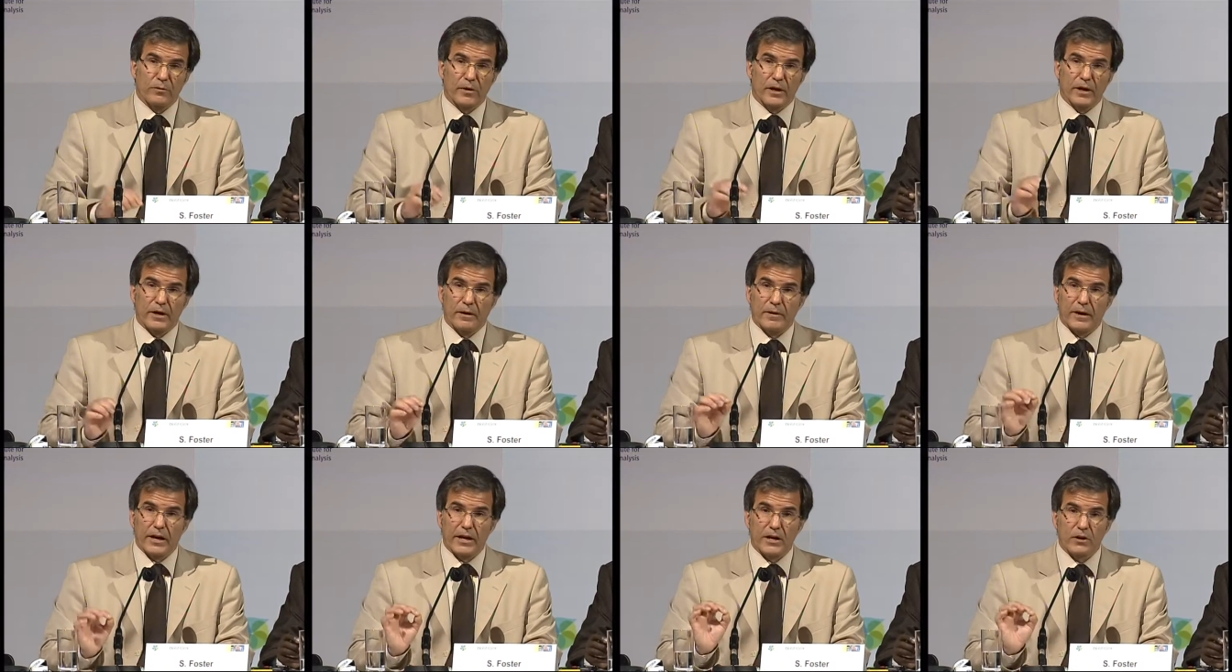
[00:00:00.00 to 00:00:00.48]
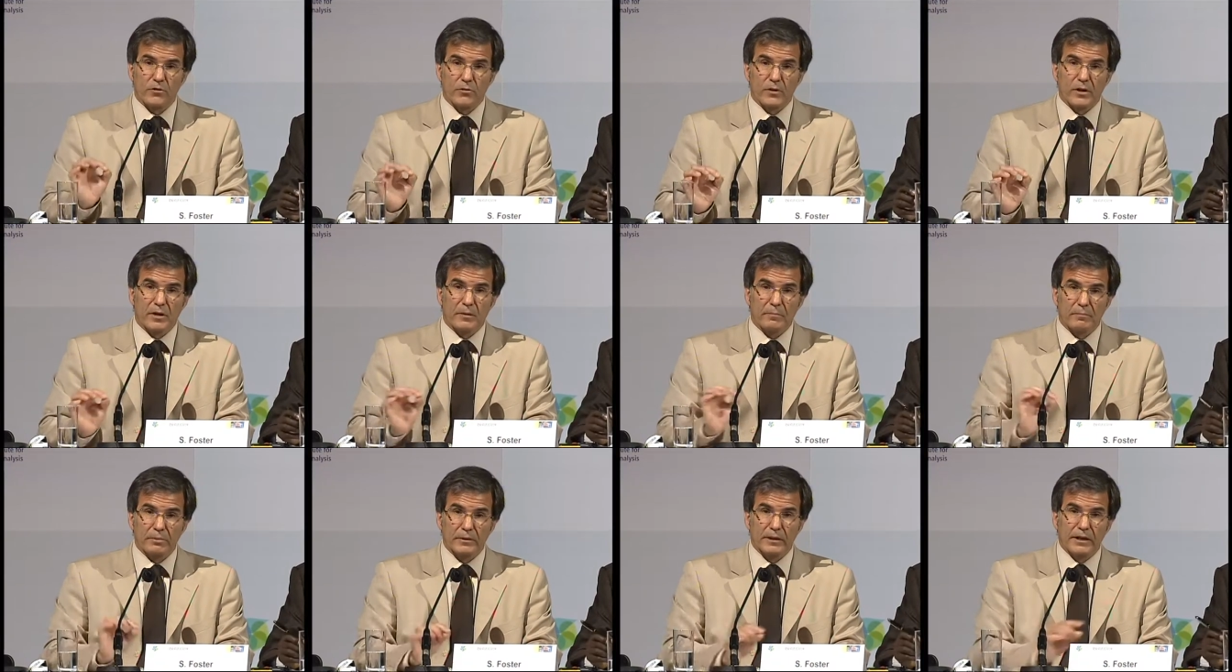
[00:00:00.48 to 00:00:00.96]
uh, I agree
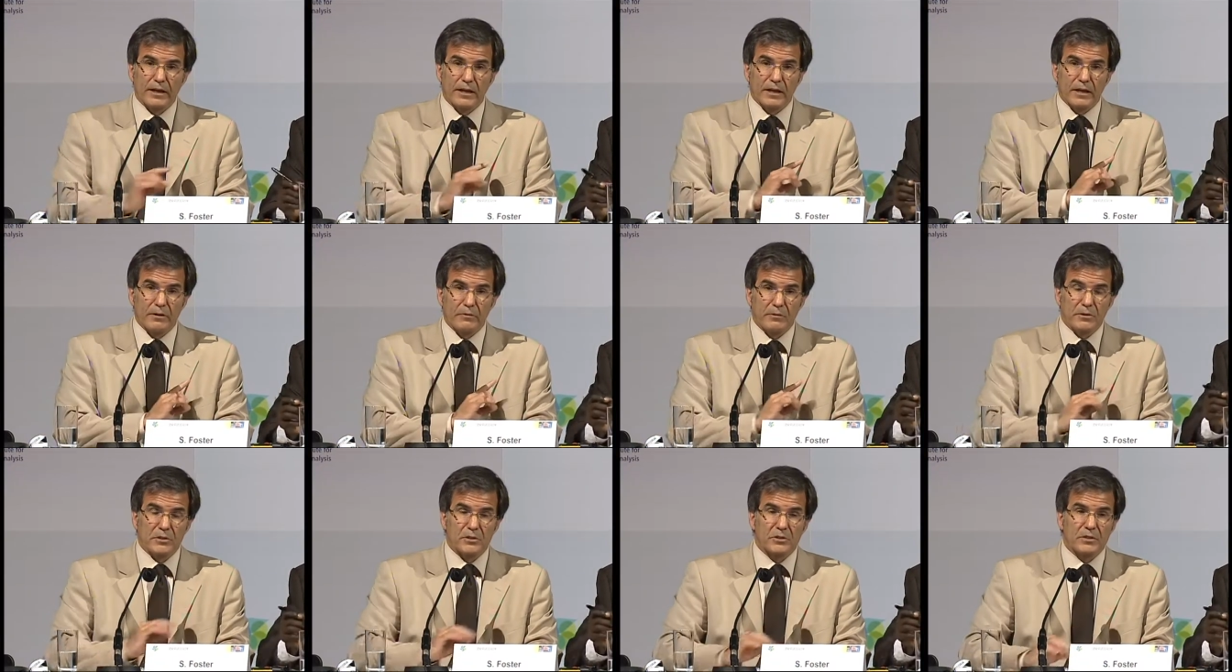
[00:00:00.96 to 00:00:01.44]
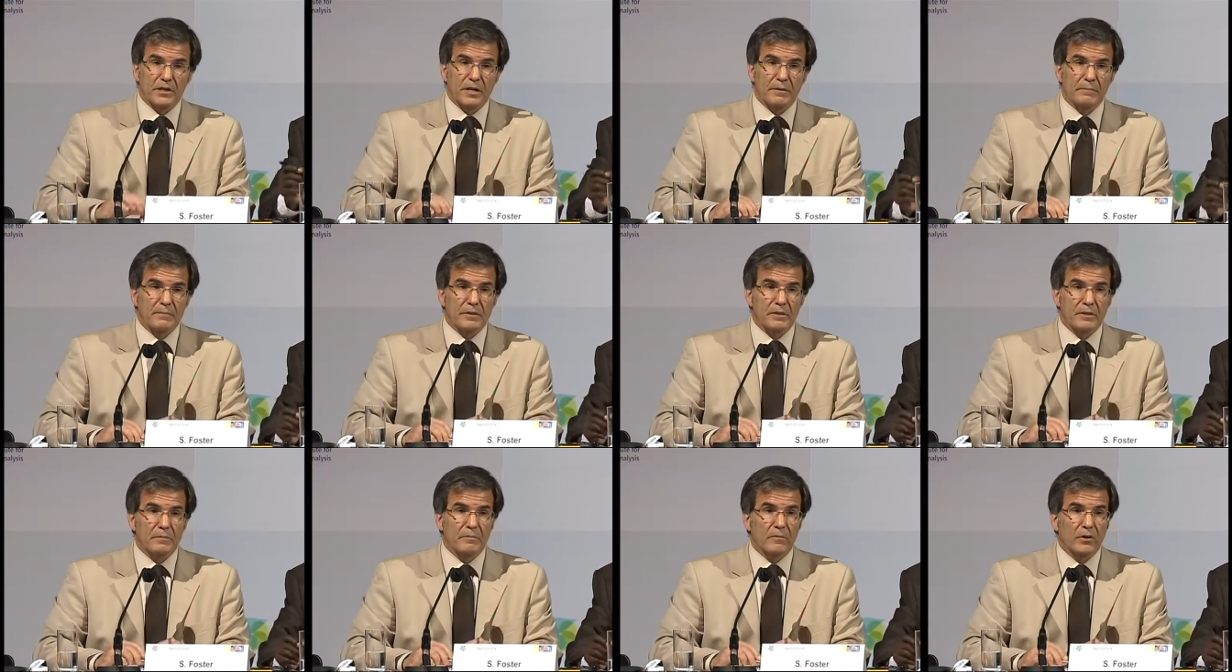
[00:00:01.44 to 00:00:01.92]
completely with the
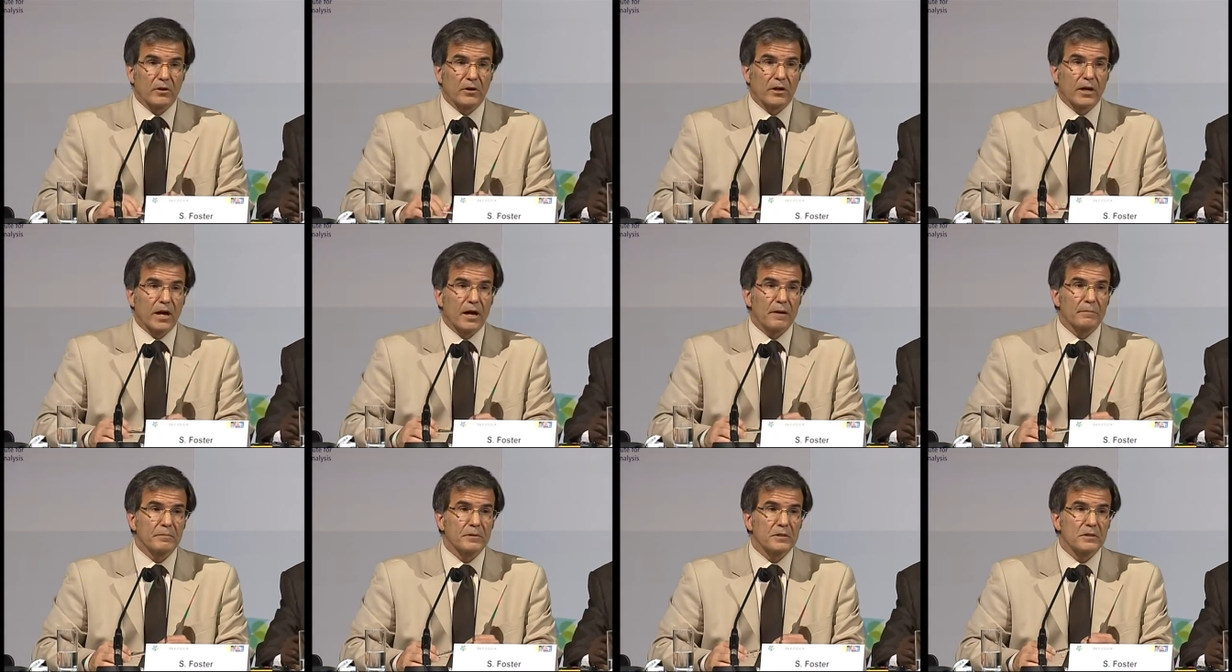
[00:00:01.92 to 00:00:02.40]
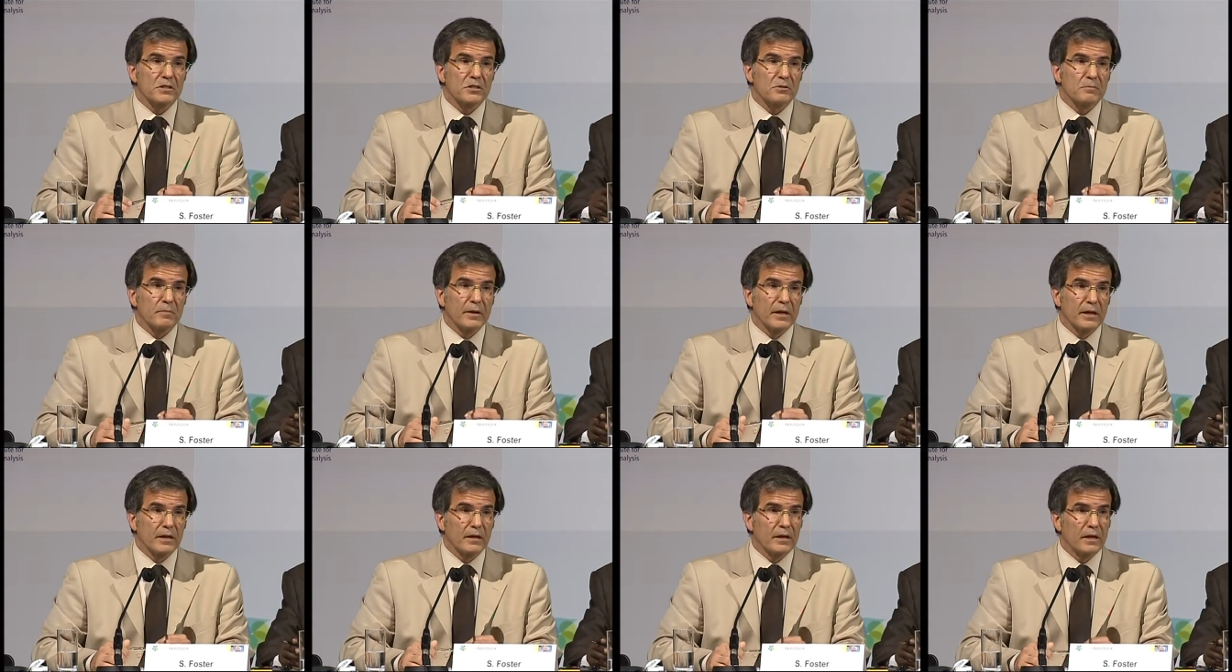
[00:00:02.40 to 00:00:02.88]
statement that Mark Hopkins
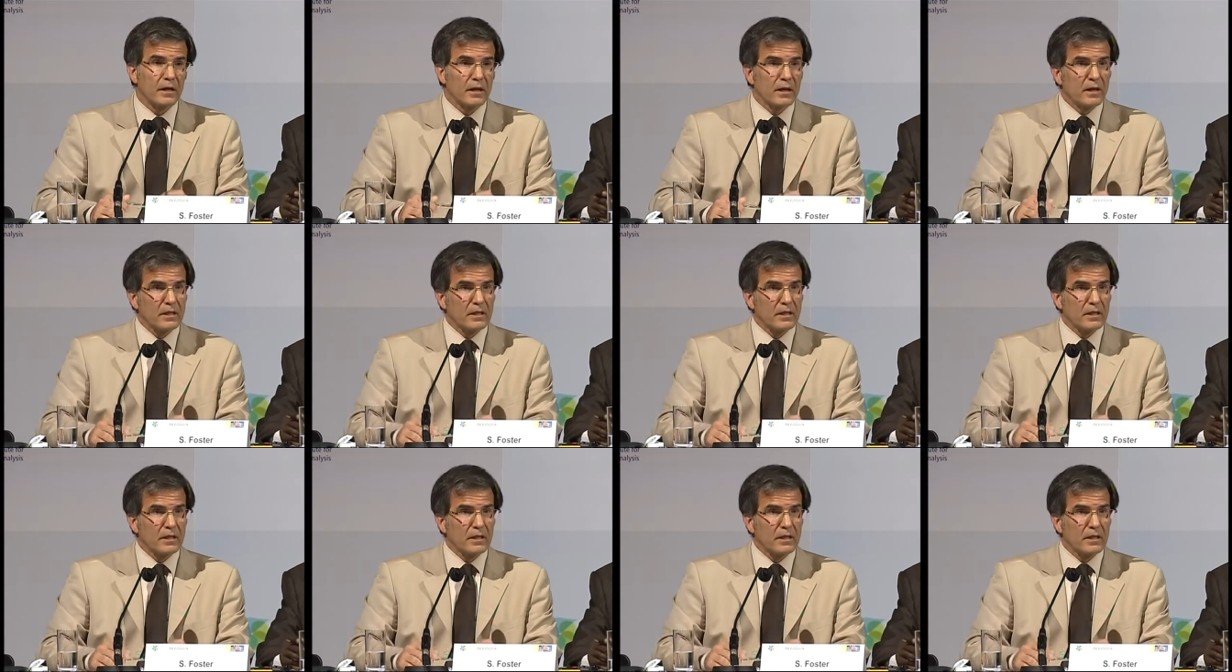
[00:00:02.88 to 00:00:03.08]
made